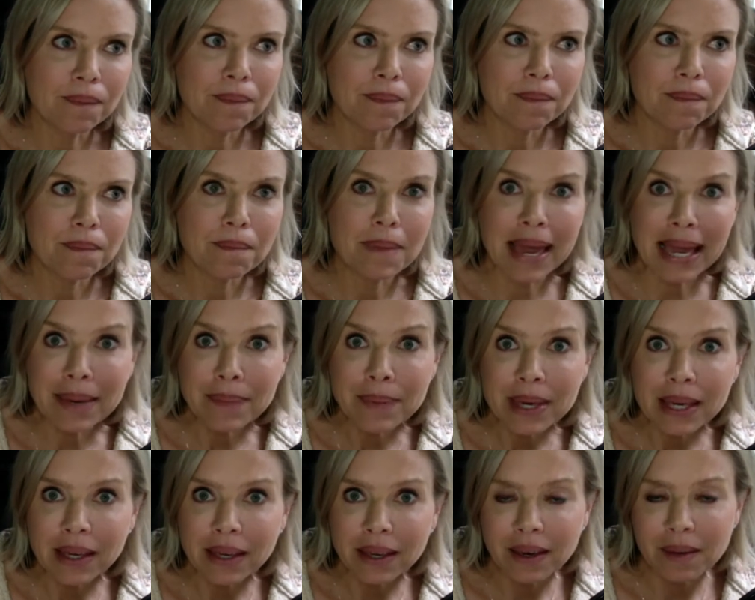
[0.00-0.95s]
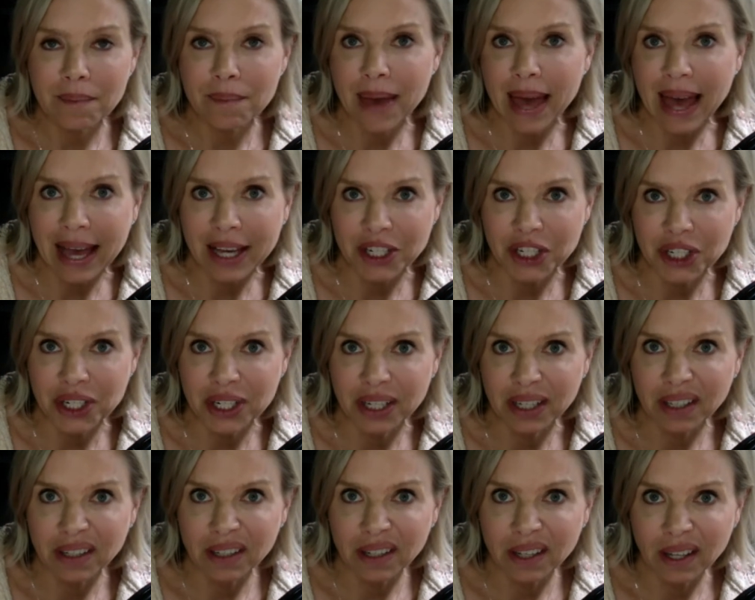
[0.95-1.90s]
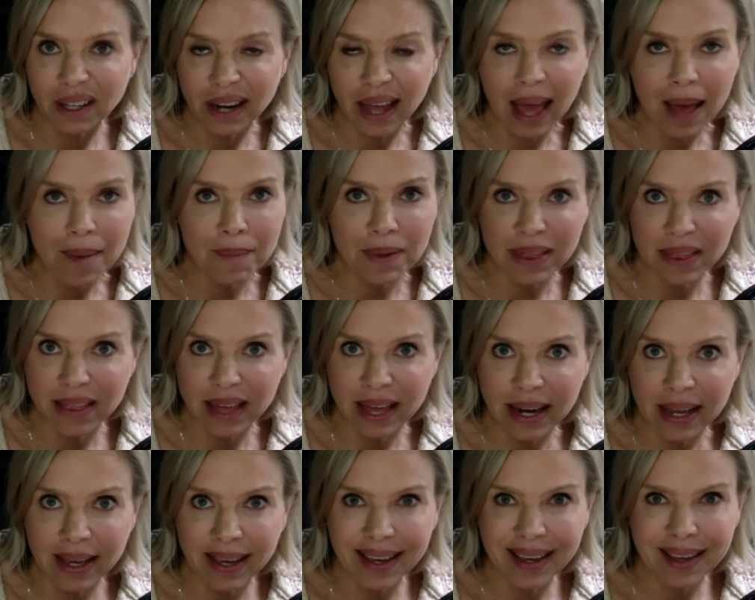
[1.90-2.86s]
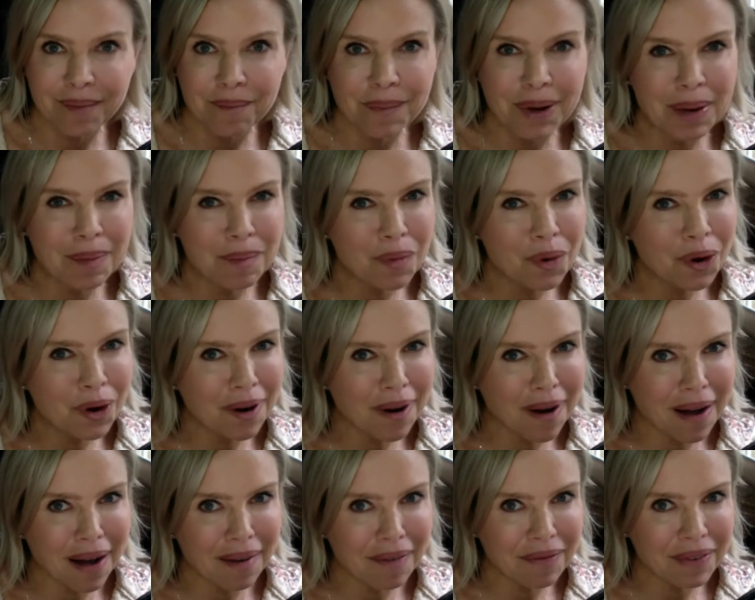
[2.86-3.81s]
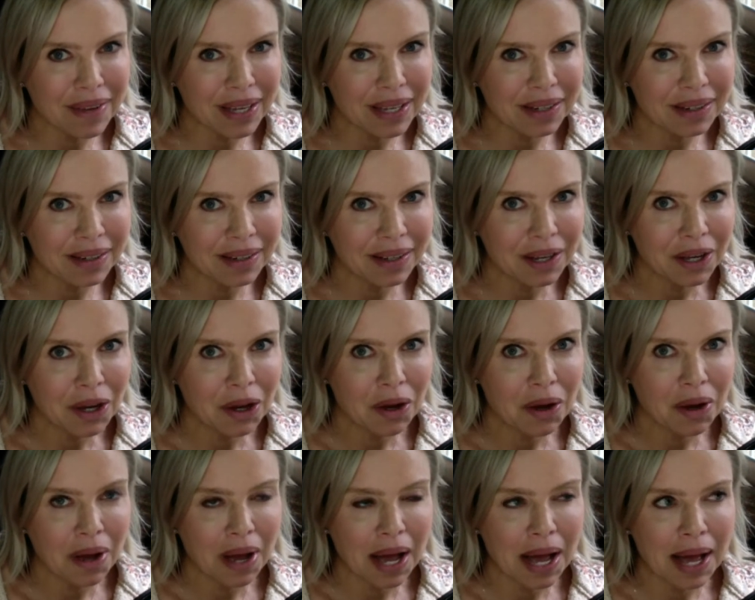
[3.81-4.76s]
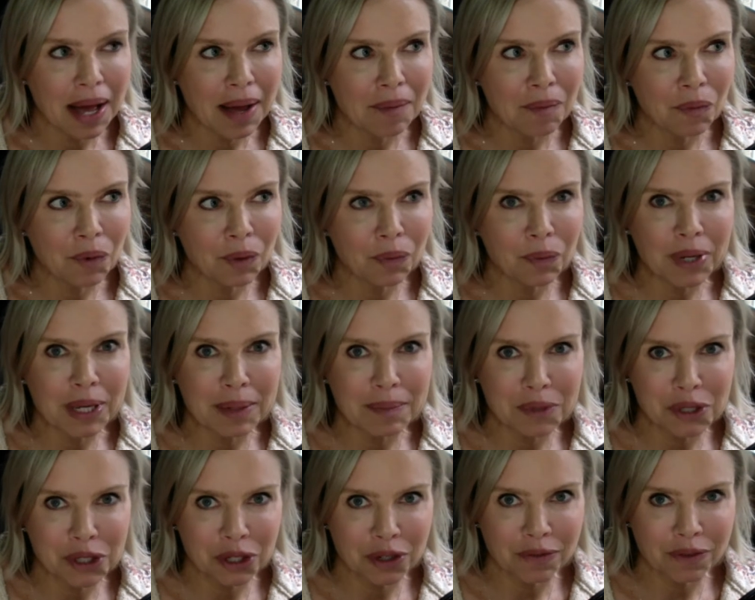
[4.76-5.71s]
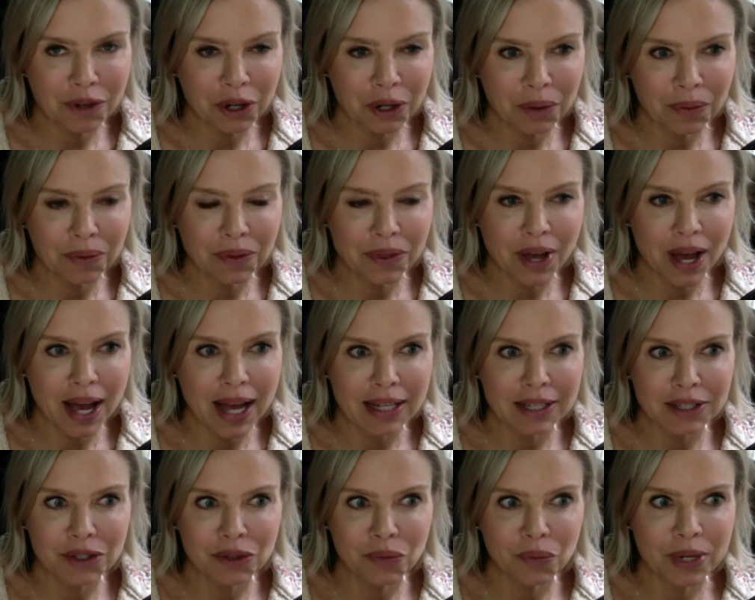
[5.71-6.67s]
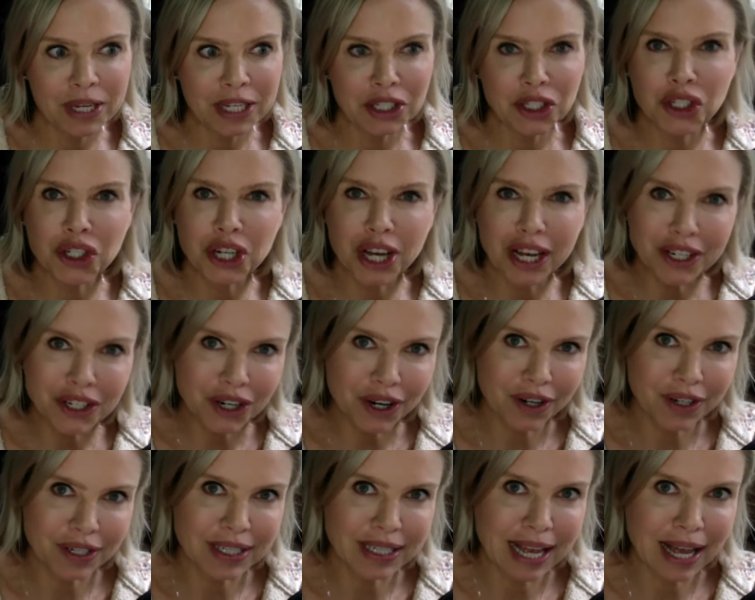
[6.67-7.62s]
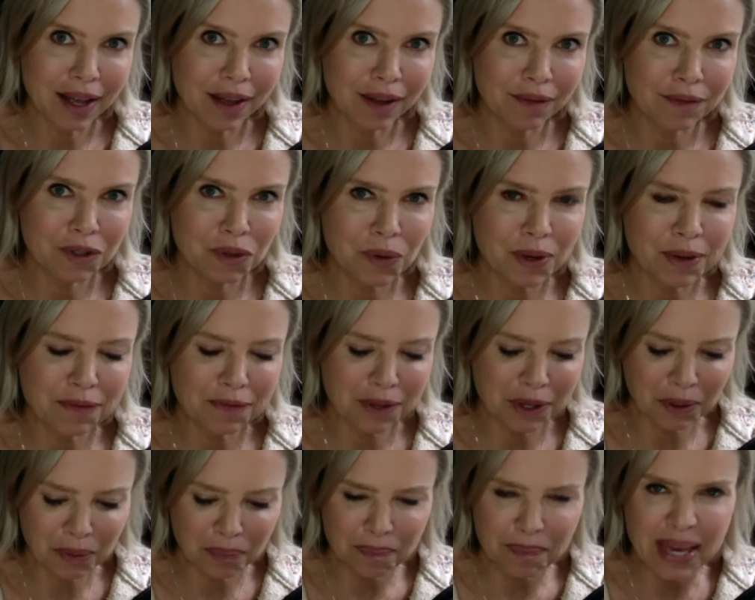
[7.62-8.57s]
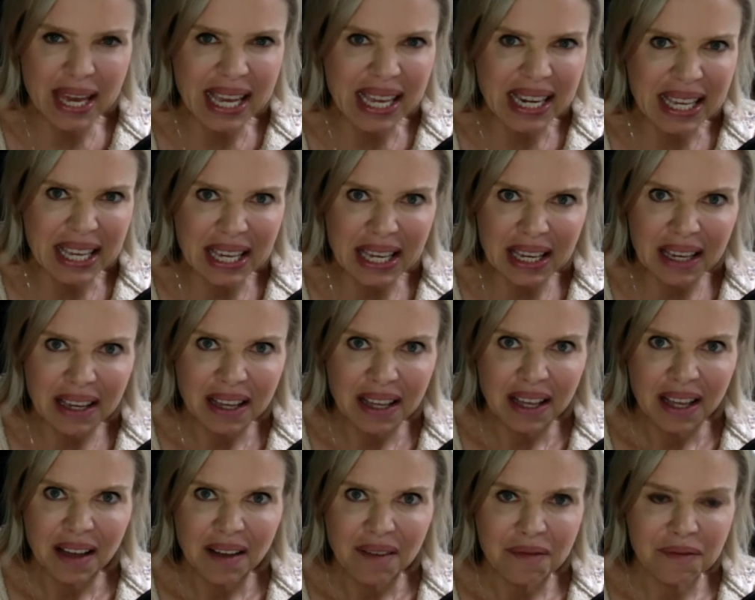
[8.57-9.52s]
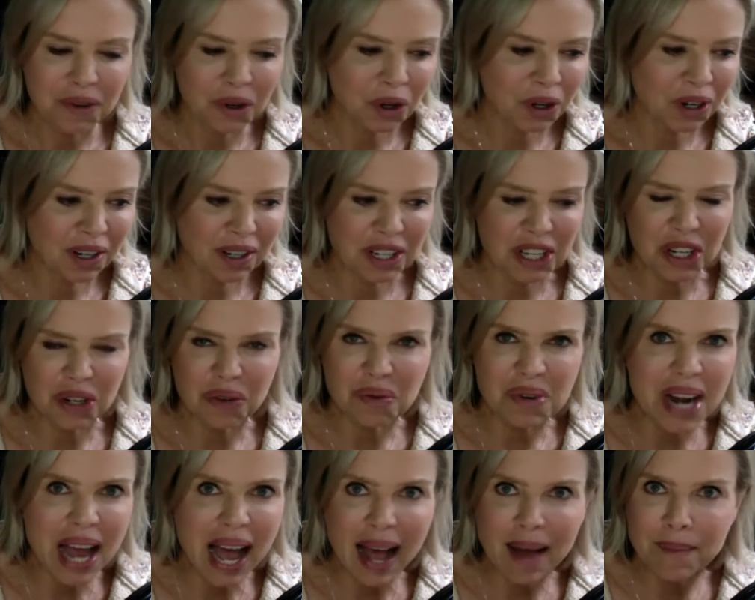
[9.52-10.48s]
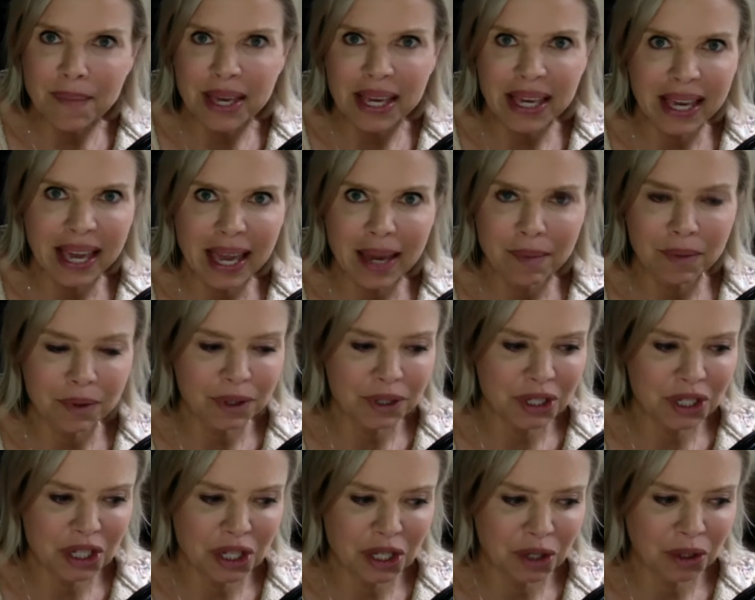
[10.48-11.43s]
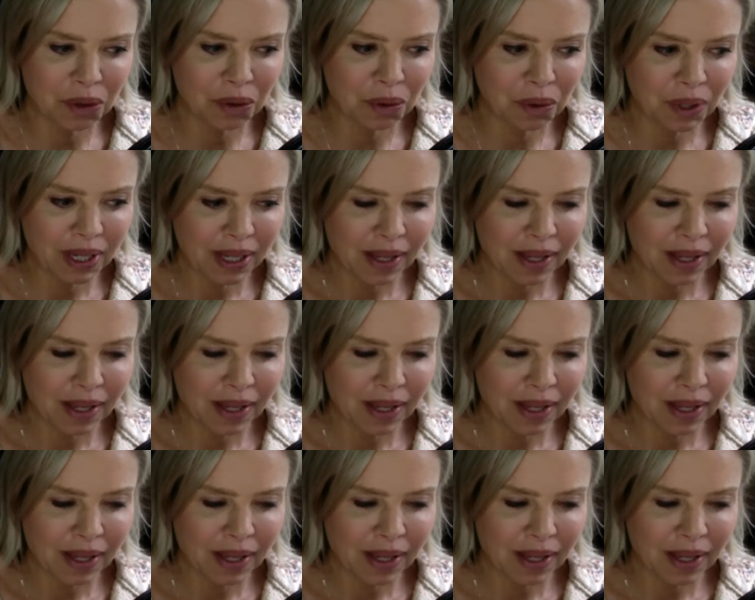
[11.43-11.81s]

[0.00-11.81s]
maybe compassionate and empathetic, but more often, when we observe our own thoughts, we judge ourselves. We feel pity for, not being able to